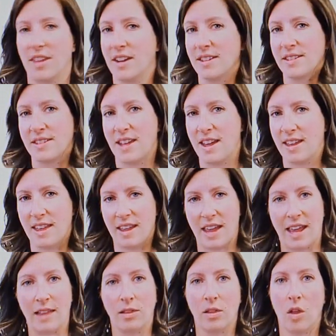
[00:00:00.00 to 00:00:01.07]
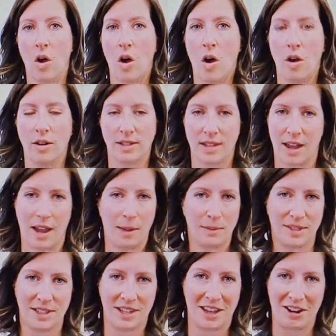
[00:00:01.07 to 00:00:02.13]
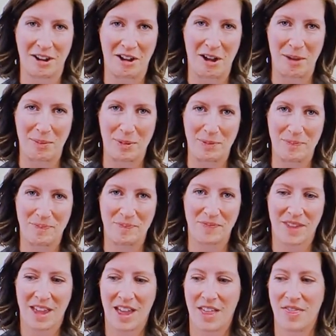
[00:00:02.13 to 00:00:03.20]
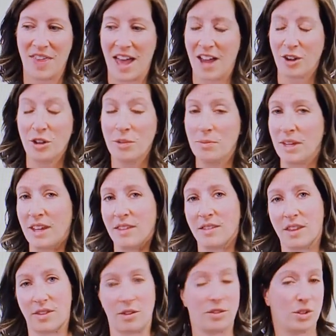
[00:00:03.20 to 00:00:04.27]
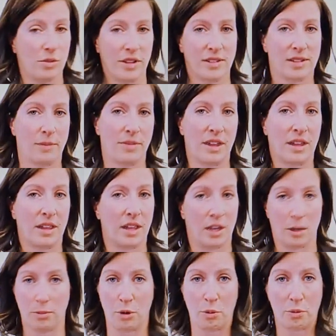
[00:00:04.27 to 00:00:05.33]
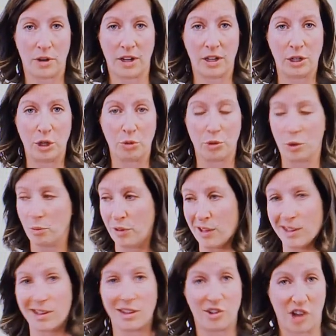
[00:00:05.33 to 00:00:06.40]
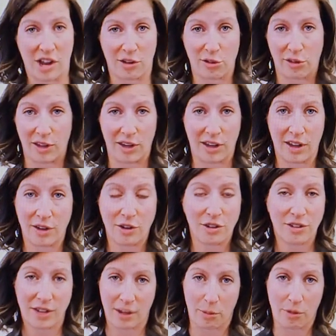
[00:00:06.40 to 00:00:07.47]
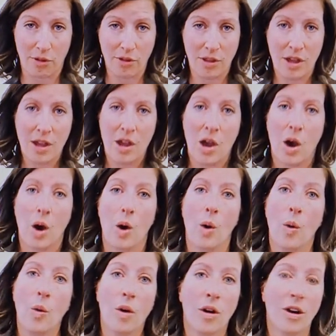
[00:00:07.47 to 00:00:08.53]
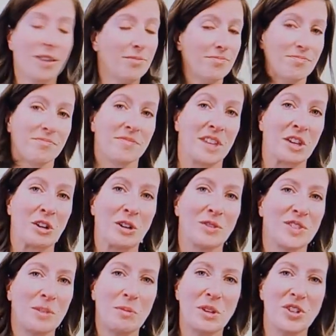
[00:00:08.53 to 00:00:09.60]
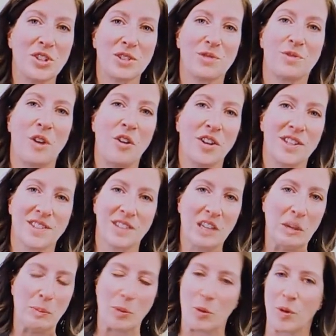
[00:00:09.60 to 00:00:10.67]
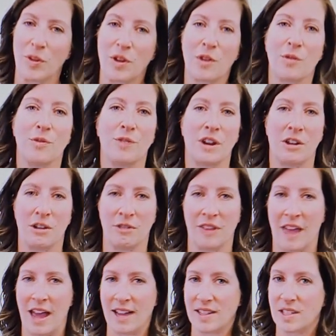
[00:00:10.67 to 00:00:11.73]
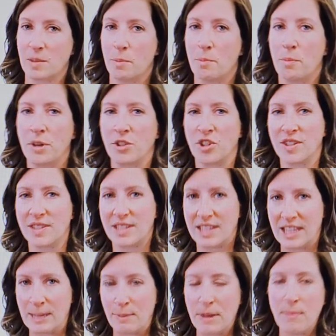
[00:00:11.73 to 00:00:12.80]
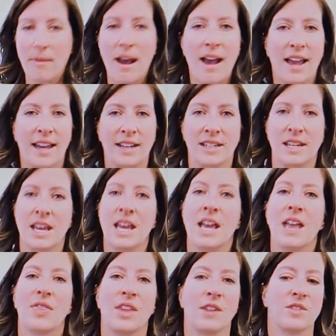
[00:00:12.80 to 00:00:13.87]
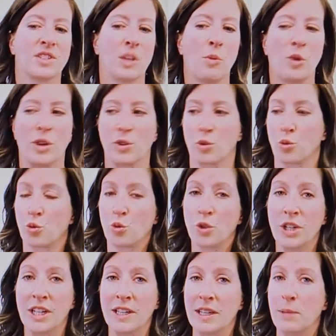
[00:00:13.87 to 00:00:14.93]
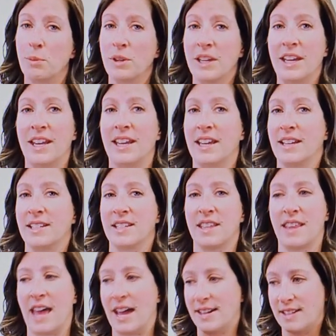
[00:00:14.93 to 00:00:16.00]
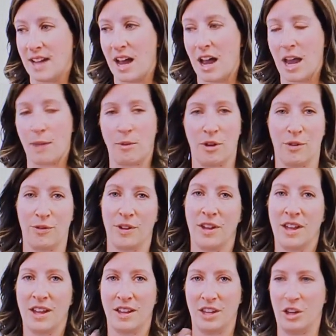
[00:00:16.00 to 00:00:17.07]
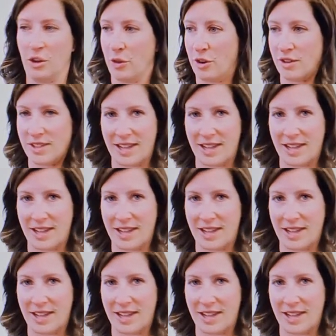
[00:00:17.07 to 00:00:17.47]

that is taking a long time to get up, that could mean that they're doing something inappropriate in your room, like ejaculating on your table, or they could have simply just fallen asleep, or they're very relaxed. But just keep in mind that if someone is really bleeding into that time of, they're